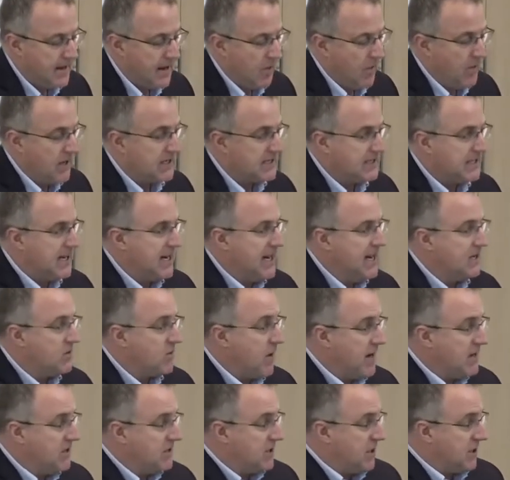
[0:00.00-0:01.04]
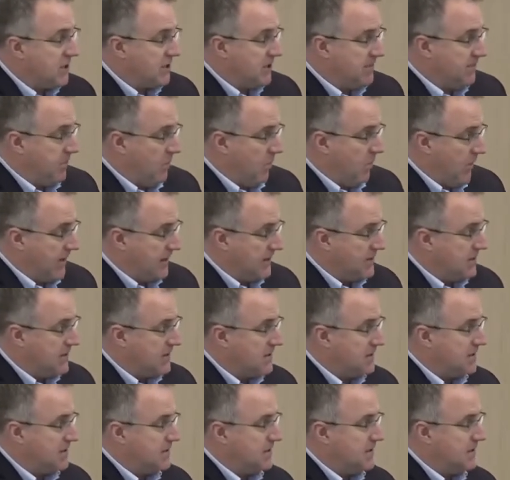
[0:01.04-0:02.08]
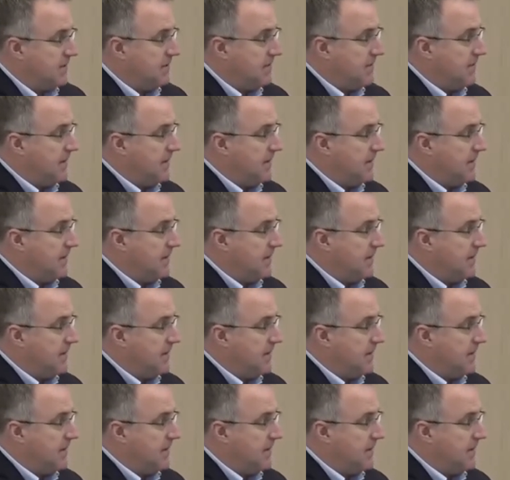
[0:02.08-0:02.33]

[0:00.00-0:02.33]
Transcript: And we see transition points